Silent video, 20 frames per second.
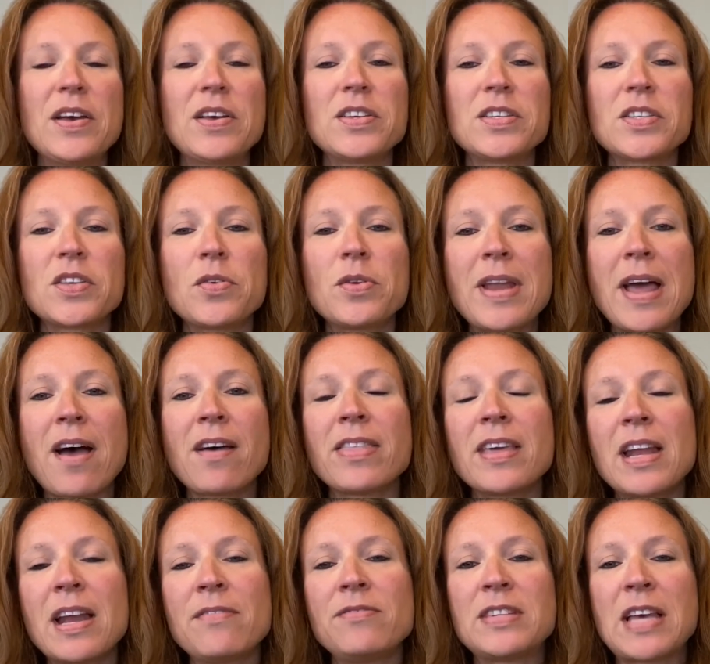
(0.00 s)
So now
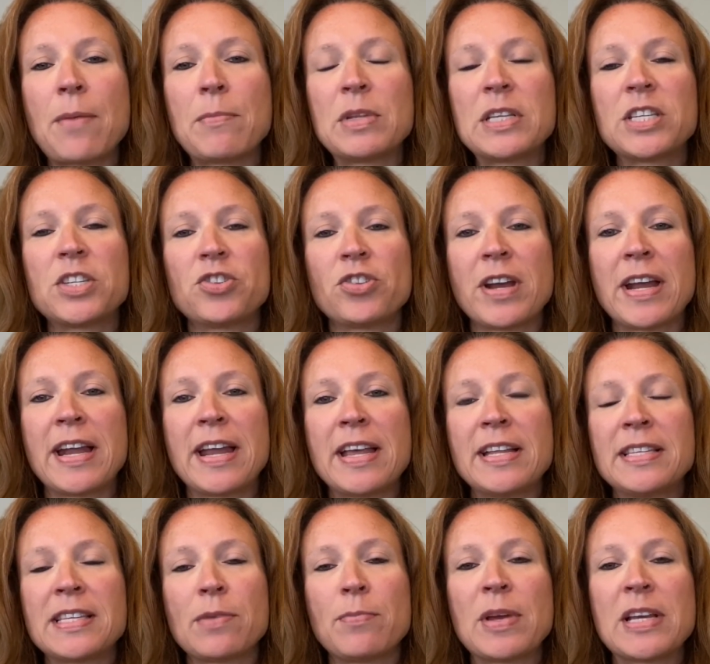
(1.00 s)
that I've
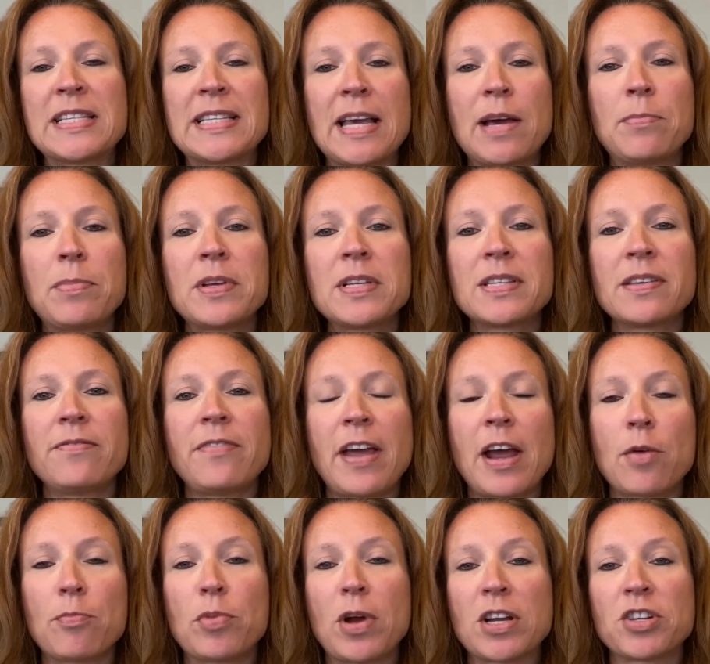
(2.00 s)
demonstrated some examples of
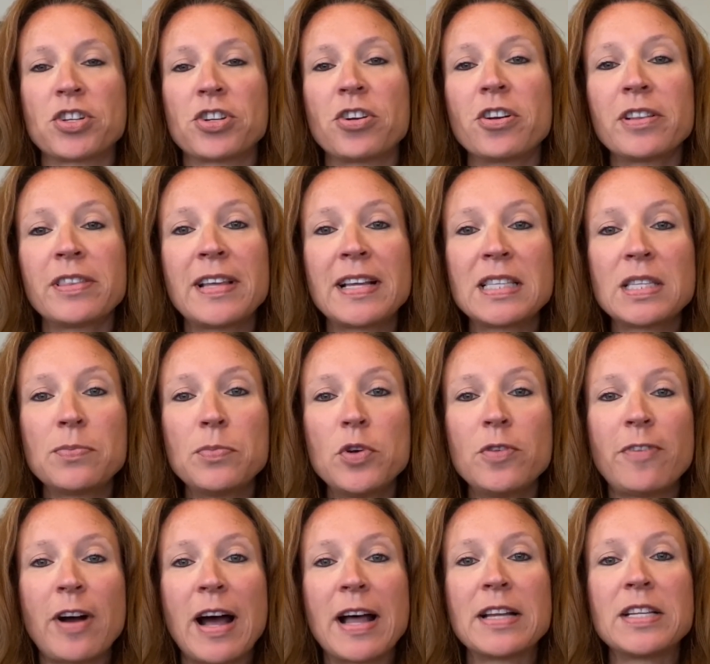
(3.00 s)
air pressure, let's
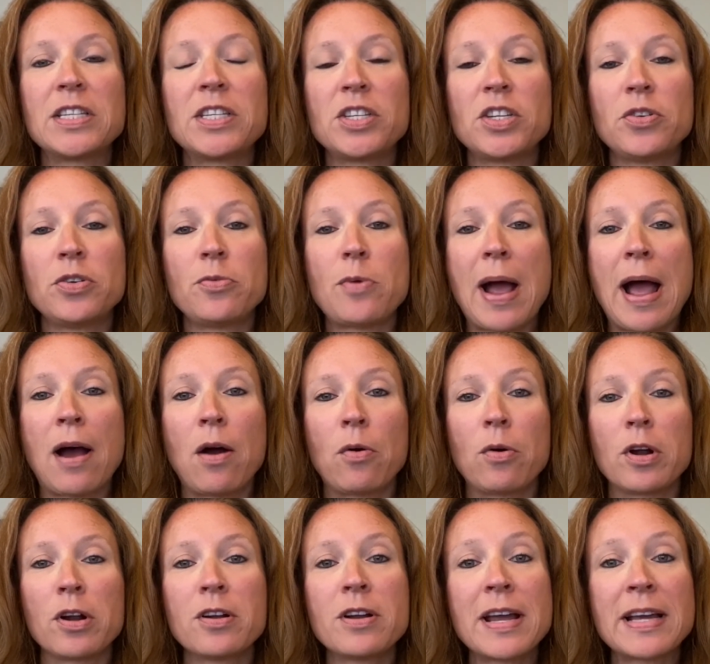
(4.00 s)
move on to
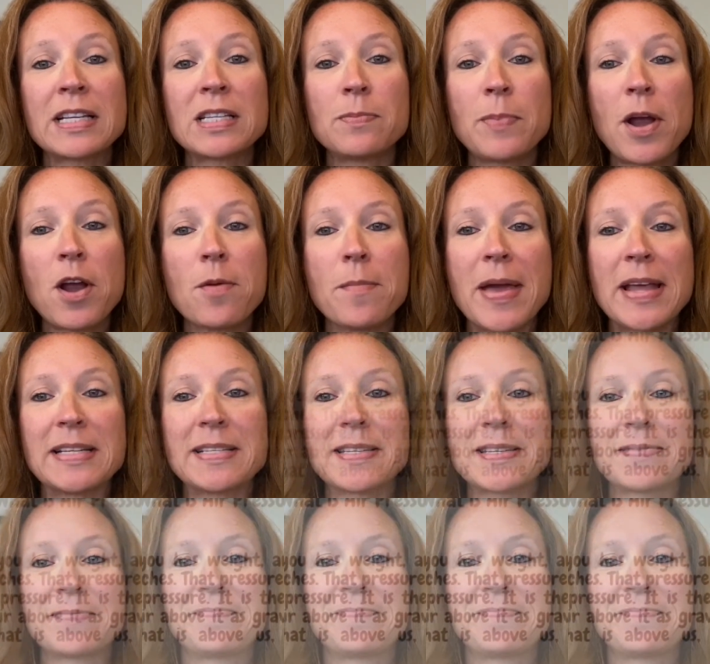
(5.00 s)
our experiment.